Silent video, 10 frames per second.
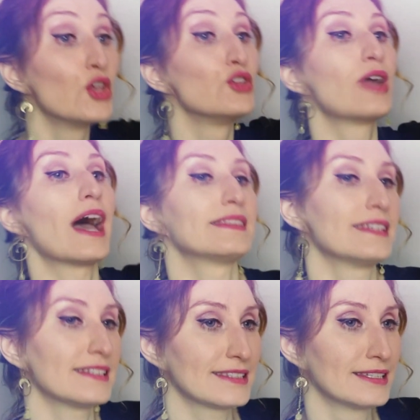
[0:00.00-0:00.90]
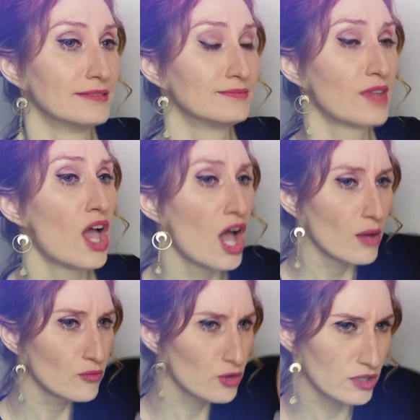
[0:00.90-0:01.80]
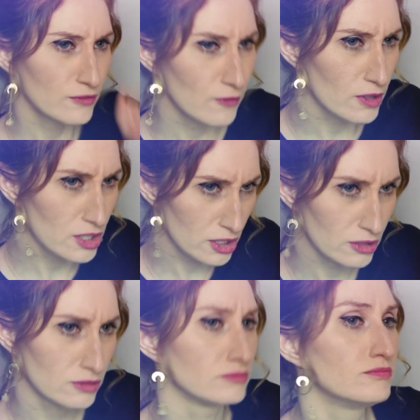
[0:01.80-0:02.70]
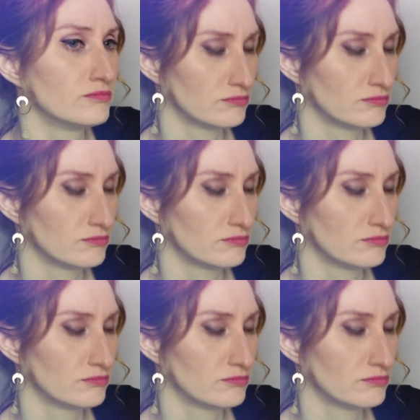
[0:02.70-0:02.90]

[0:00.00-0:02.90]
You got this. I'm rooting for you.